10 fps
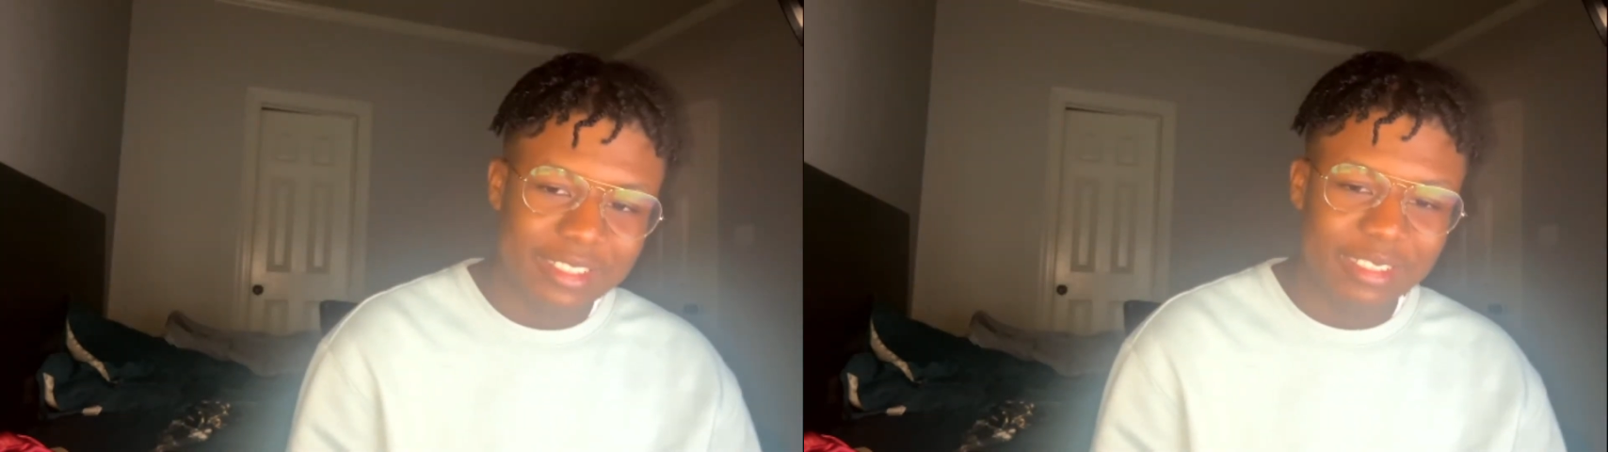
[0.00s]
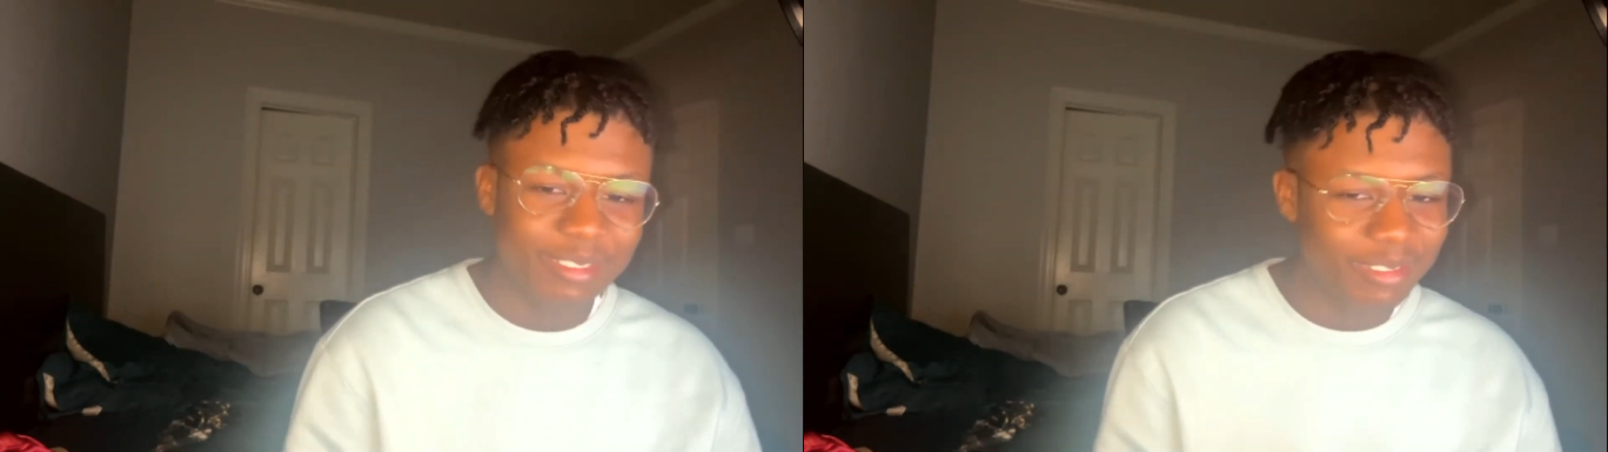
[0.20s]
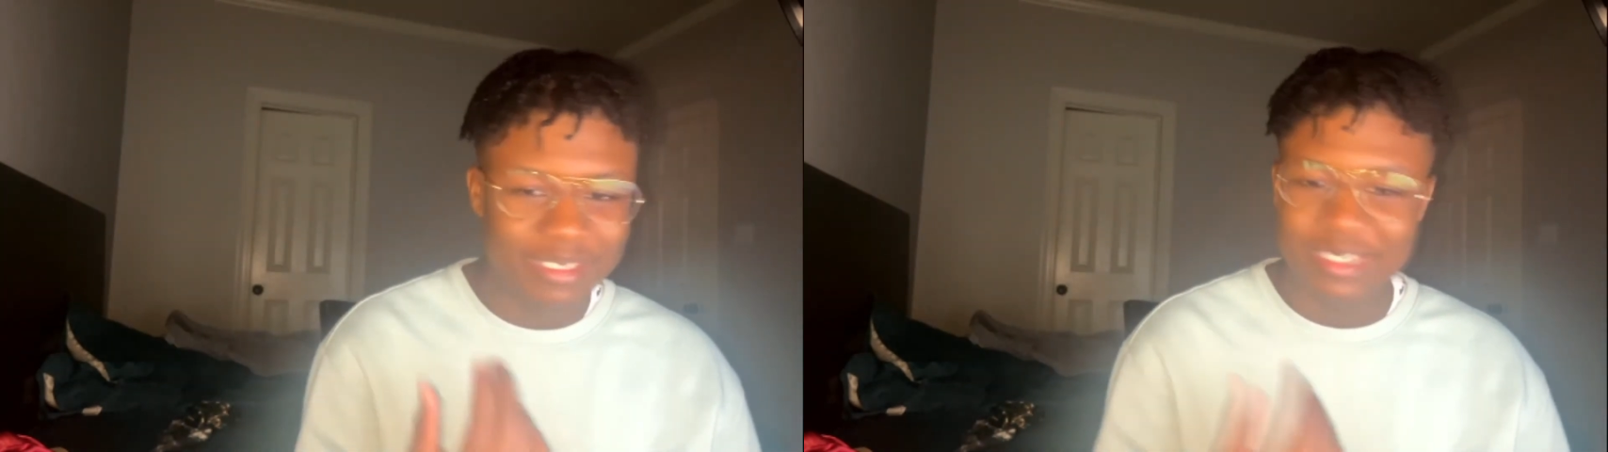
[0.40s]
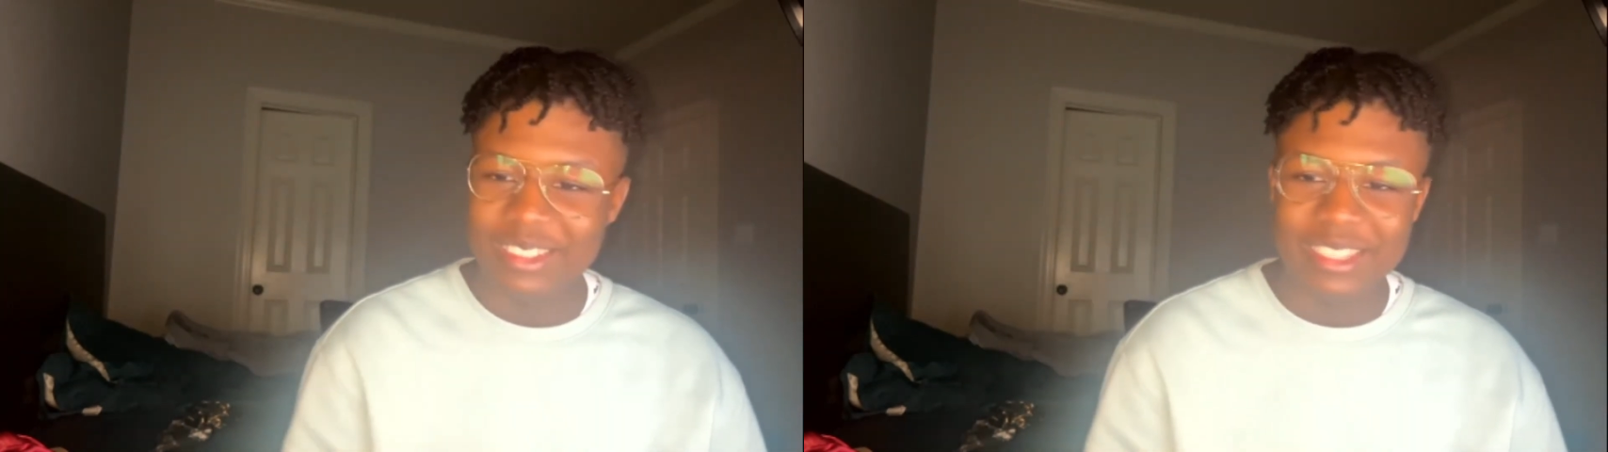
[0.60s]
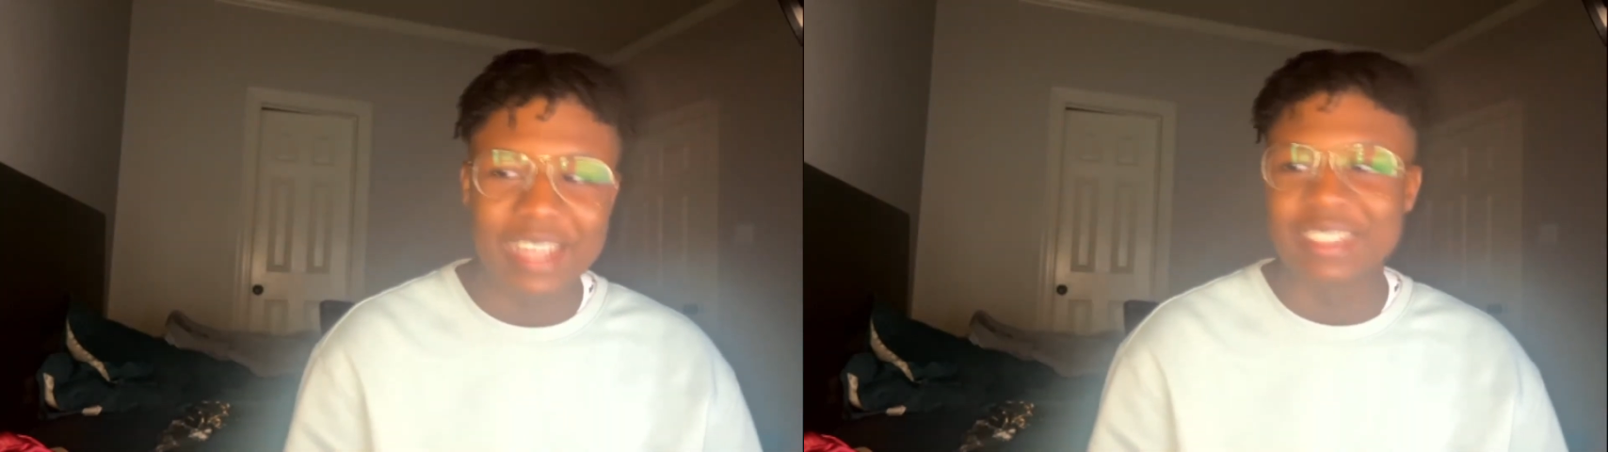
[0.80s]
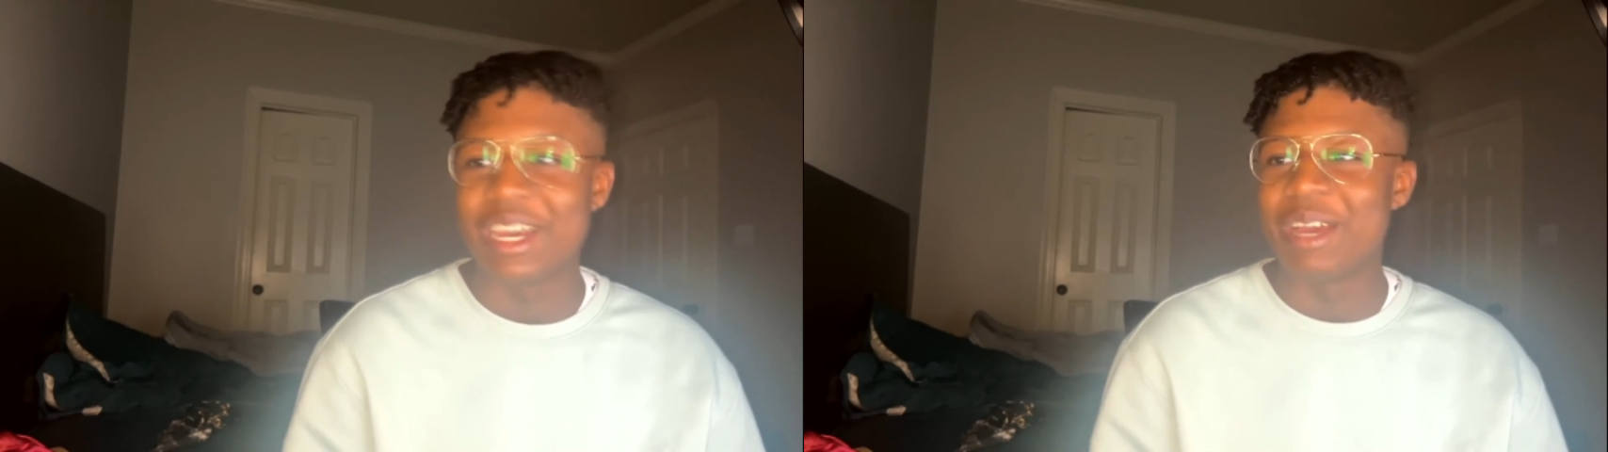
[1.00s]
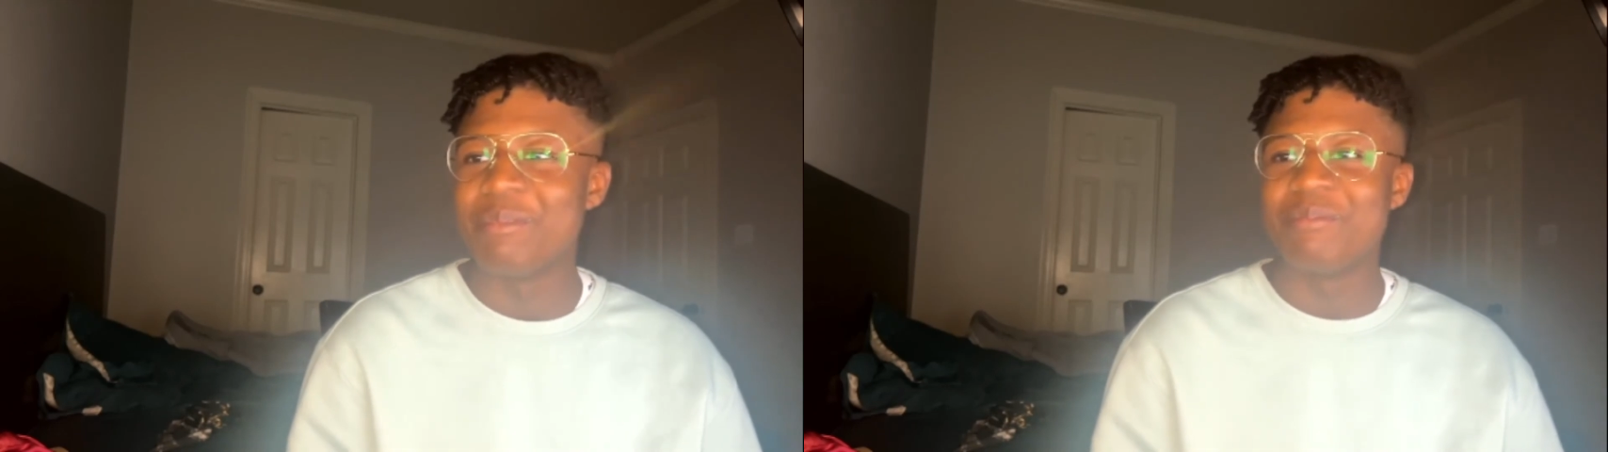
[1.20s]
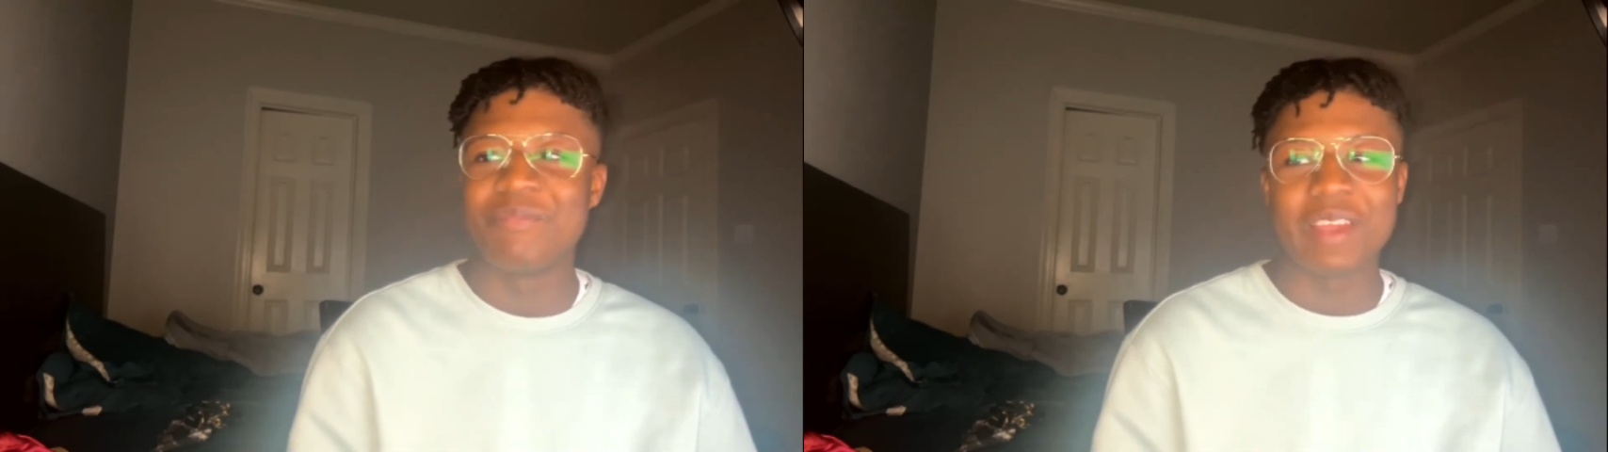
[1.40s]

Just sad time.